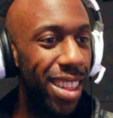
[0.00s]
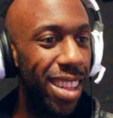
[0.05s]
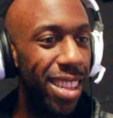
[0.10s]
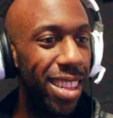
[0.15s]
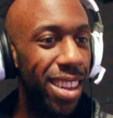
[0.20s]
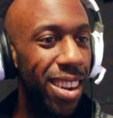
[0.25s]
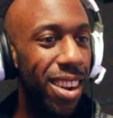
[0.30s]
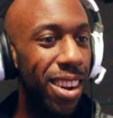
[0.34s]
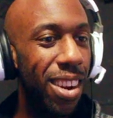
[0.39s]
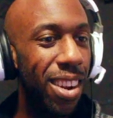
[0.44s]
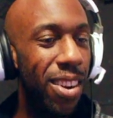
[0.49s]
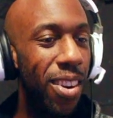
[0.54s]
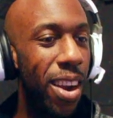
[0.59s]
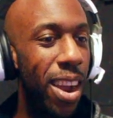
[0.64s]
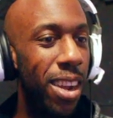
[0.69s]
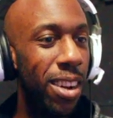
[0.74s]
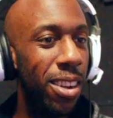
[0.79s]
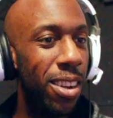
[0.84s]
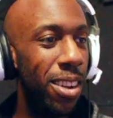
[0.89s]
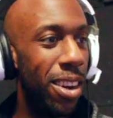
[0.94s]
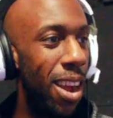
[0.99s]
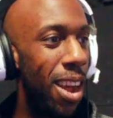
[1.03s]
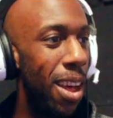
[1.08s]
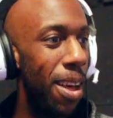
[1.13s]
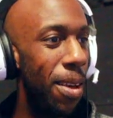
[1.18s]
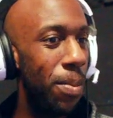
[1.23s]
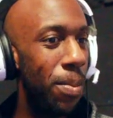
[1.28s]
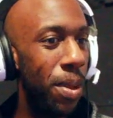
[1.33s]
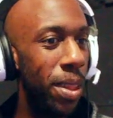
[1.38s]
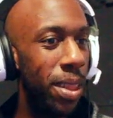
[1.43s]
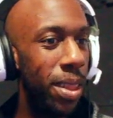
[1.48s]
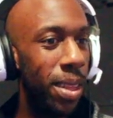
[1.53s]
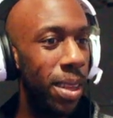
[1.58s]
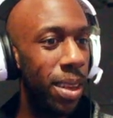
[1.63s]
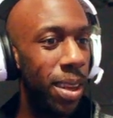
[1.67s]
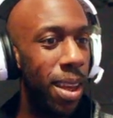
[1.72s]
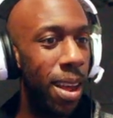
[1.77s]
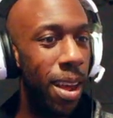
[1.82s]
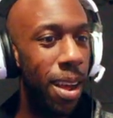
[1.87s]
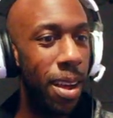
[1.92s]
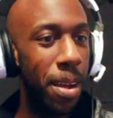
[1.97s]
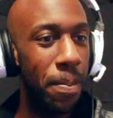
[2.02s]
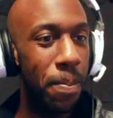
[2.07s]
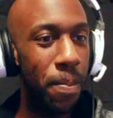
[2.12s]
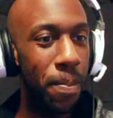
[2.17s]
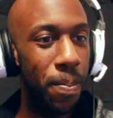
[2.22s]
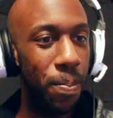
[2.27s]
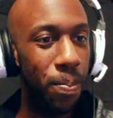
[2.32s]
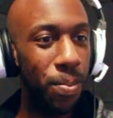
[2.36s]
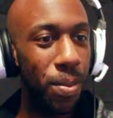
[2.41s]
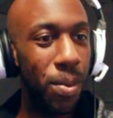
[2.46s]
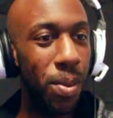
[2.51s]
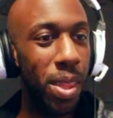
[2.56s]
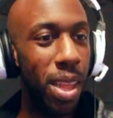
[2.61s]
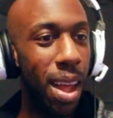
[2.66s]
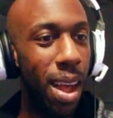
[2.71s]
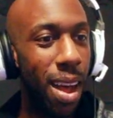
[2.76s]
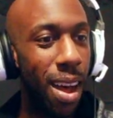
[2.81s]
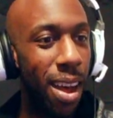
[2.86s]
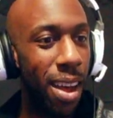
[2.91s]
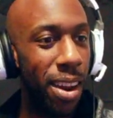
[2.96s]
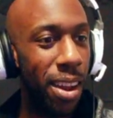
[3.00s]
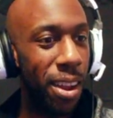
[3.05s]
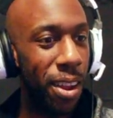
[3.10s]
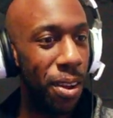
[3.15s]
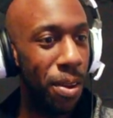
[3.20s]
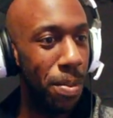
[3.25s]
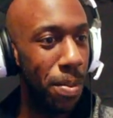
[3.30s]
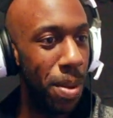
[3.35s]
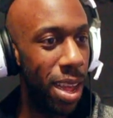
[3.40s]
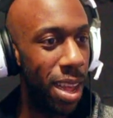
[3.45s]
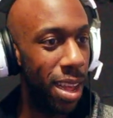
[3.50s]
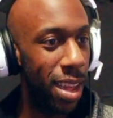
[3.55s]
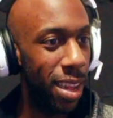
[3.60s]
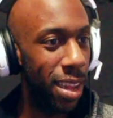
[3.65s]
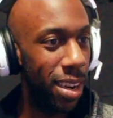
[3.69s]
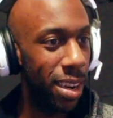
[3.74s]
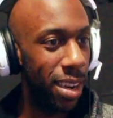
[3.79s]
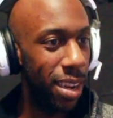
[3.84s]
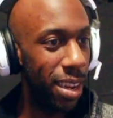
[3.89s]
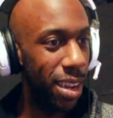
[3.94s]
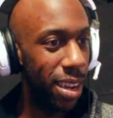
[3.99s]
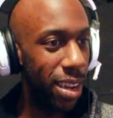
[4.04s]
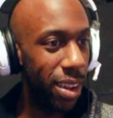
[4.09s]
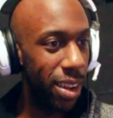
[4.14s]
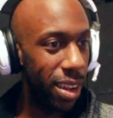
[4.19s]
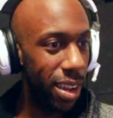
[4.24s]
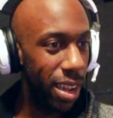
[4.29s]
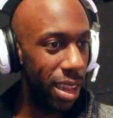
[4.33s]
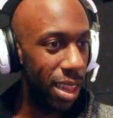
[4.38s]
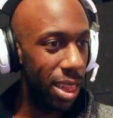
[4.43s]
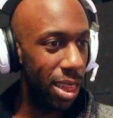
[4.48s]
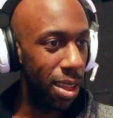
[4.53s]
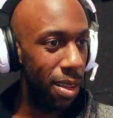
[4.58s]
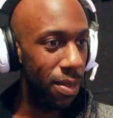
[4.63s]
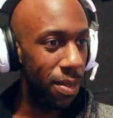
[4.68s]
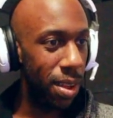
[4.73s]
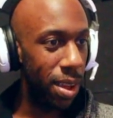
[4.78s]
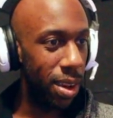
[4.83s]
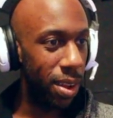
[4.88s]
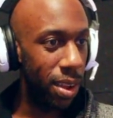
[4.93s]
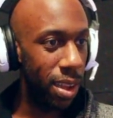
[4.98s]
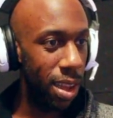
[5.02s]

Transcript: they did a great job with the um with the audio, man. I love it.